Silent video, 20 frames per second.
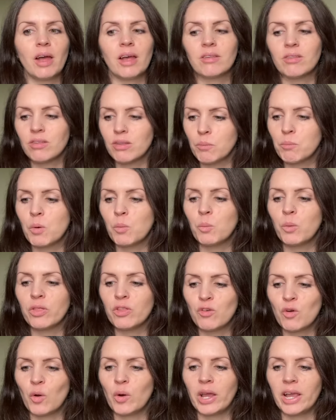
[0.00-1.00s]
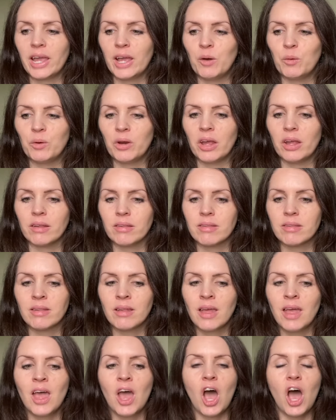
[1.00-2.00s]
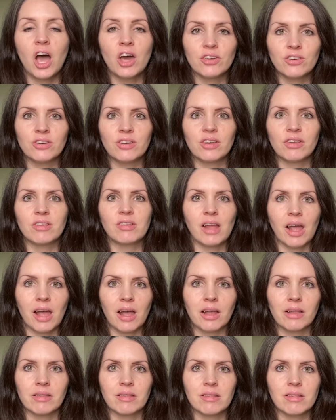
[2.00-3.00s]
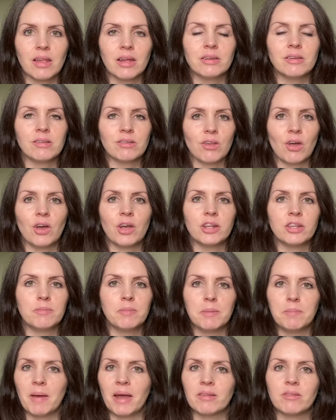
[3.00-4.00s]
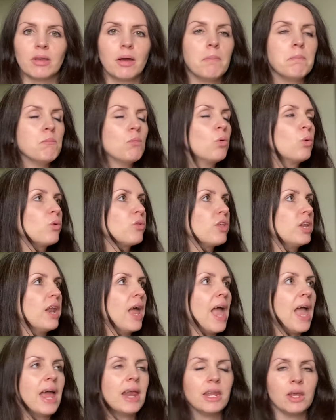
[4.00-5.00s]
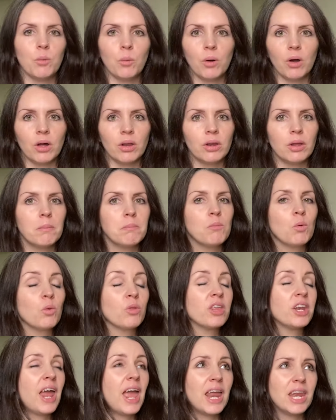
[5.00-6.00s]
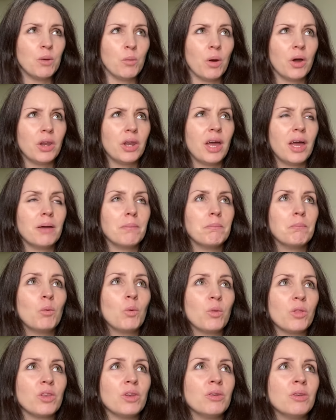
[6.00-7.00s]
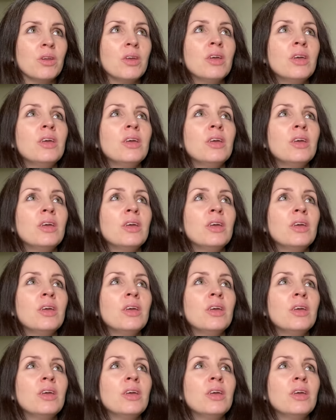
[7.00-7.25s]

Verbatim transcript: as someone with chronic illness, understands that desire to be better more than anyone, and more than,